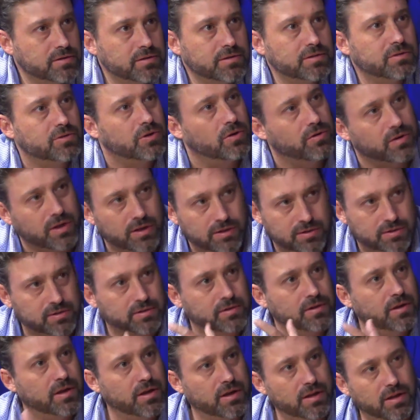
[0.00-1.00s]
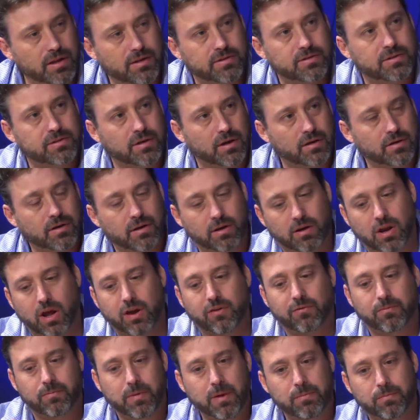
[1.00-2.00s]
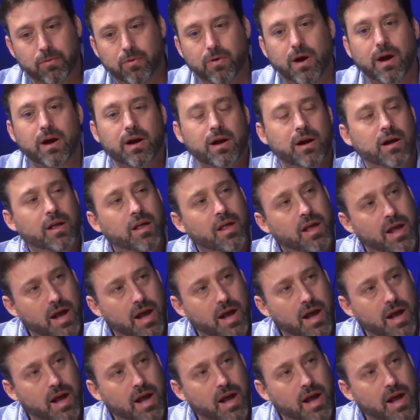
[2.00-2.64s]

So it's it's a, a lot of people are